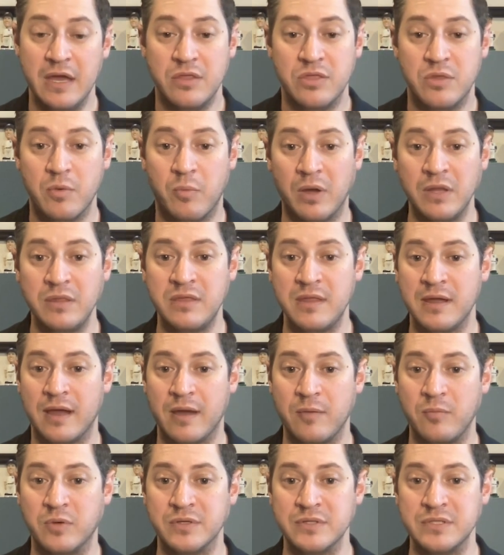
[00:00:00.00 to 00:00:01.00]
The one thing I
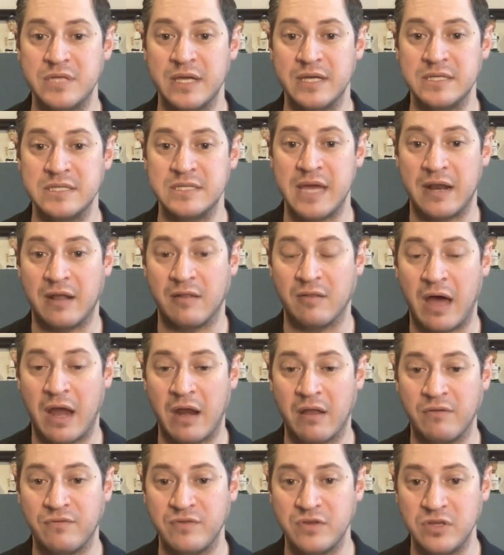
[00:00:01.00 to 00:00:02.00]
will say is that a lot
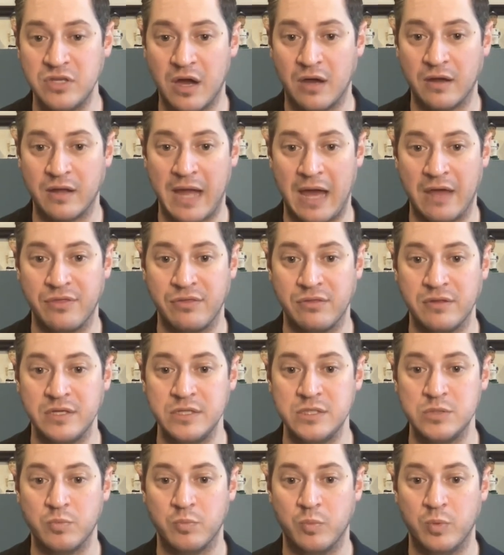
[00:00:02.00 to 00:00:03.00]
of young
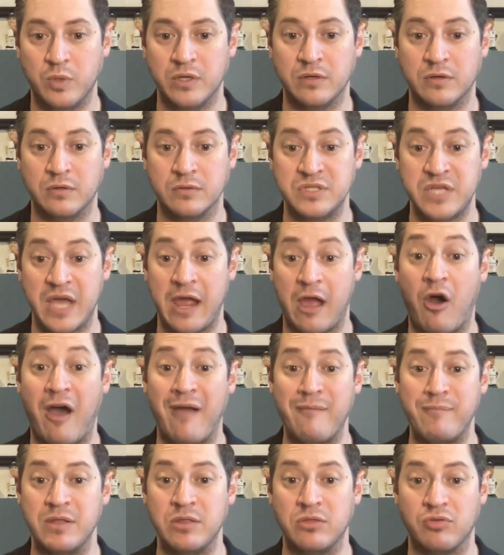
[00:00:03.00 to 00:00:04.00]
athletes will say, oh,
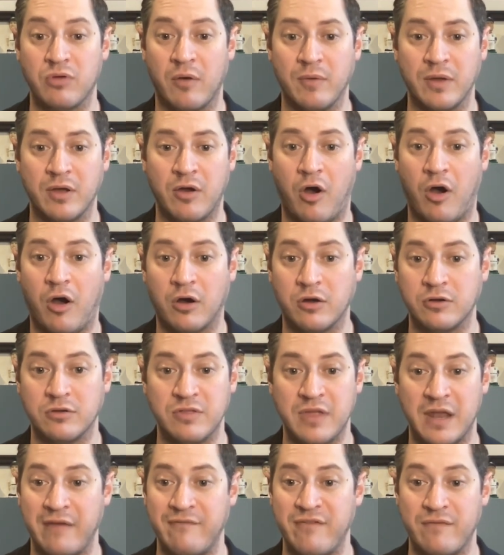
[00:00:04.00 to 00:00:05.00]
I've been throwing harder
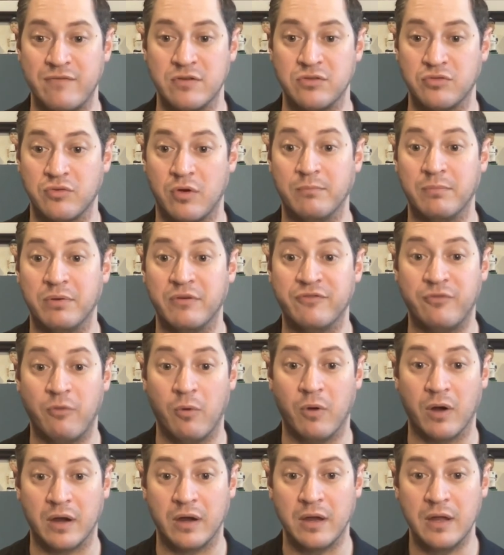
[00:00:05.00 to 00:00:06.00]
than I've ever thrown
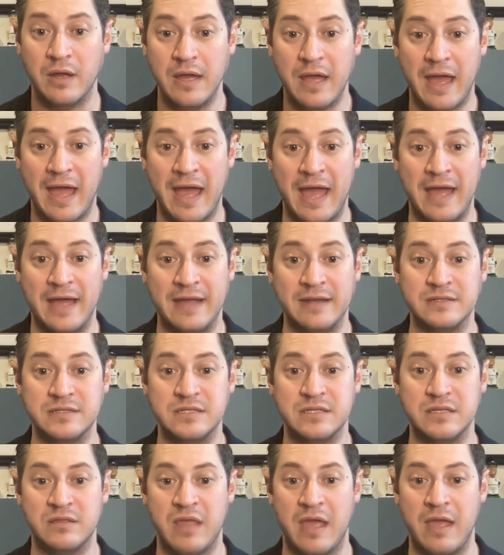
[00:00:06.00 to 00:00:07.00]
before. And
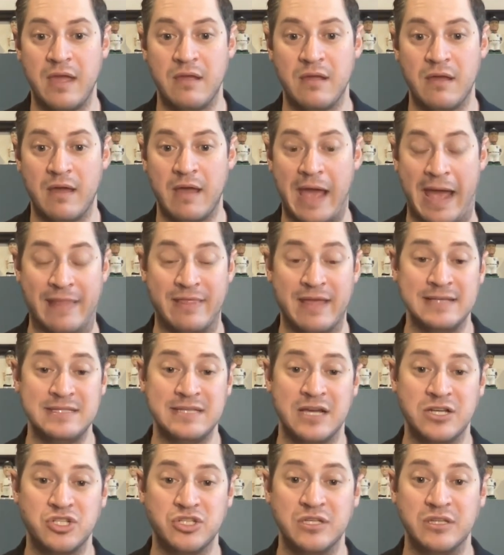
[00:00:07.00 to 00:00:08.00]
that's
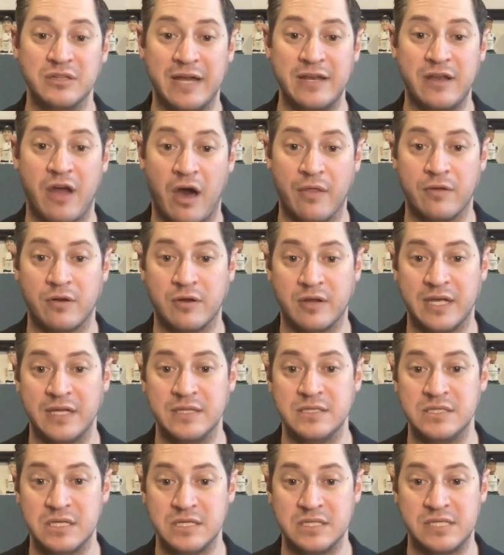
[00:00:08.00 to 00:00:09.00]
actually led other
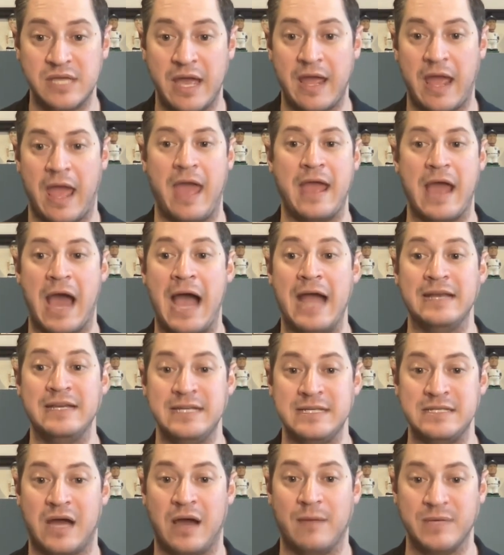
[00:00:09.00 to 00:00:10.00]
kids to say, hey, I
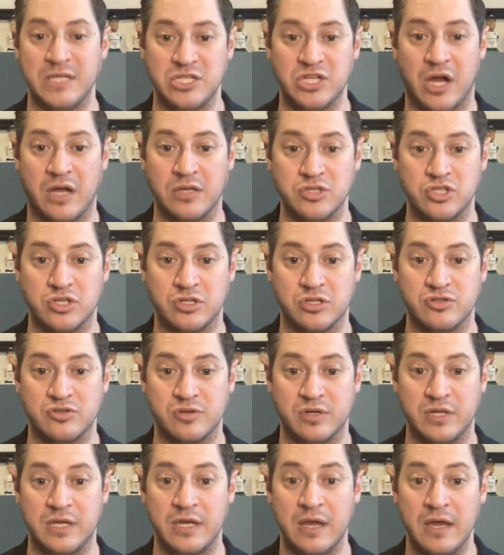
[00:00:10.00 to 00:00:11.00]
need Tommy John
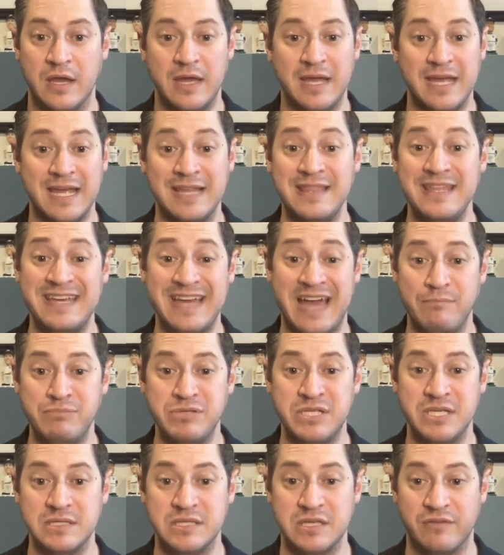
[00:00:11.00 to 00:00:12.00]
surgery in the
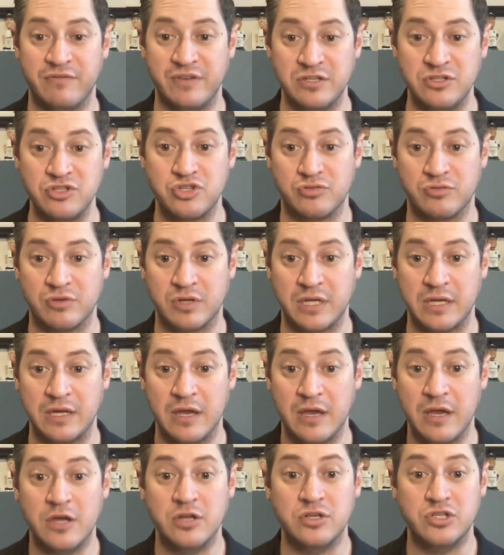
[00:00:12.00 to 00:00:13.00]
absence of injury
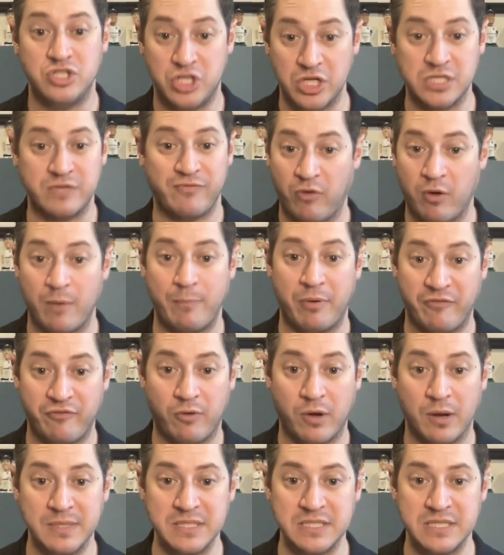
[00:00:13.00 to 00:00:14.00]
just for
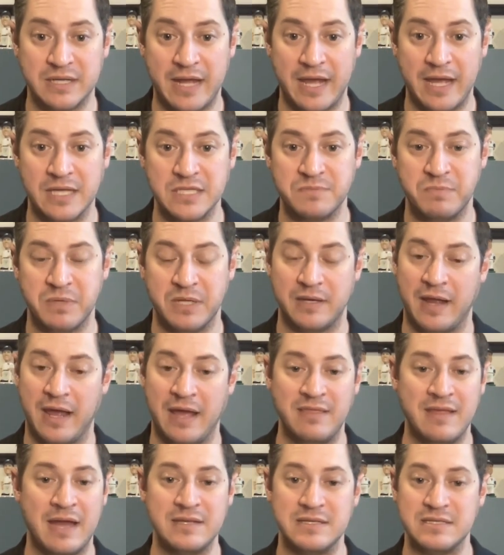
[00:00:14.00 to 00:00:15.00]
performance enhancement.
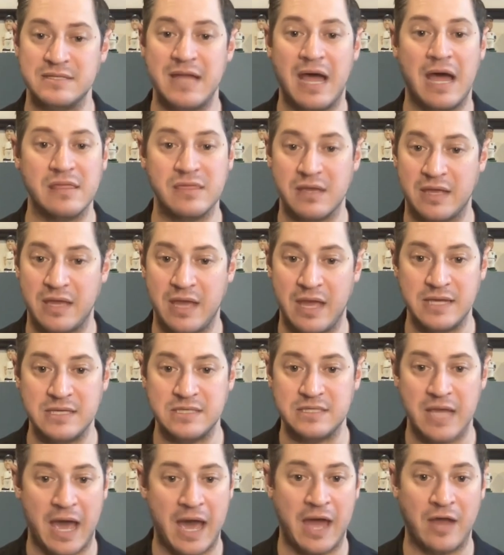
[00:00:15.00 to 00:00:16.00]
And that is not the
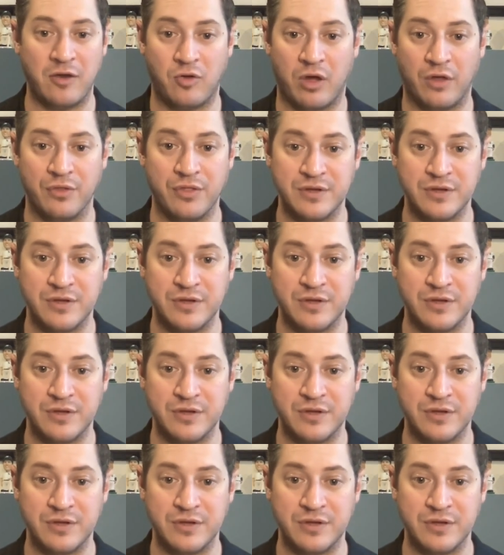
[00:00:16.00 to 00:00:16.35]
case at all.